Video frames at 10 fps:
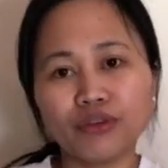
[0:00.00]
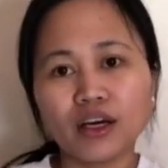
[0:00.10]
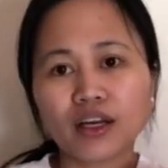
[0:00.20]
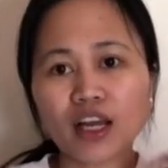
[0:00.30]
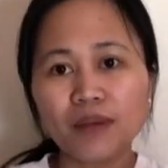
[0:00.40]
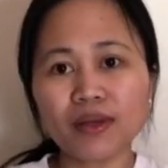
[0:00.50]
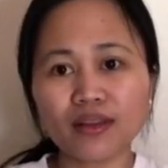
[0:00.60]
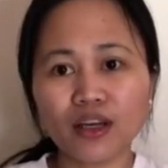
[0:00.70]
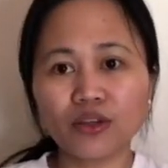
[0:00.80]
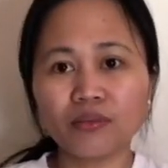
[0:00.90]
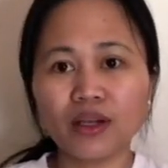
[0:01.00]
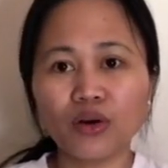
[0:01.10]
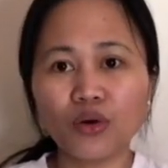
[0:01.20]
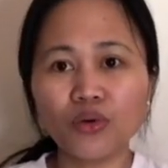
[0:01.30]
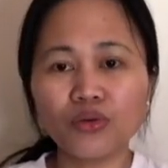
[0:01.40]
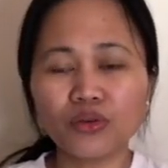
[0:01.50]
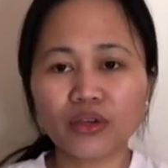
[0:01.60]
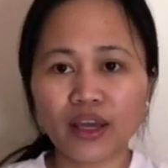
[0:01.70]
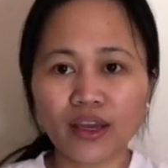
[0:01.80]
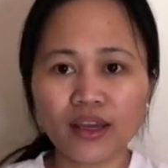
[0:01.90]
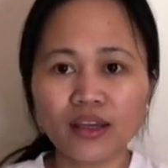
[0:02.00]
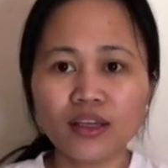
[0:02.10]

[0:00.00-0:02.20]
comment down below, okay?